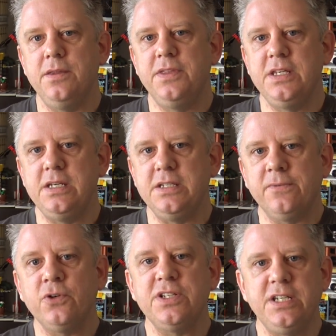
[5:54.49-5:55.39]
the
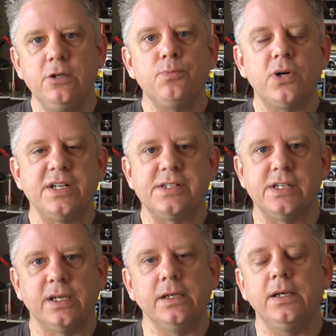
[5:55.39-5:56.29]
different tier
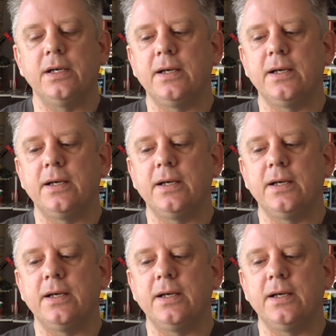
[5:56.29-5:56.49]
pricing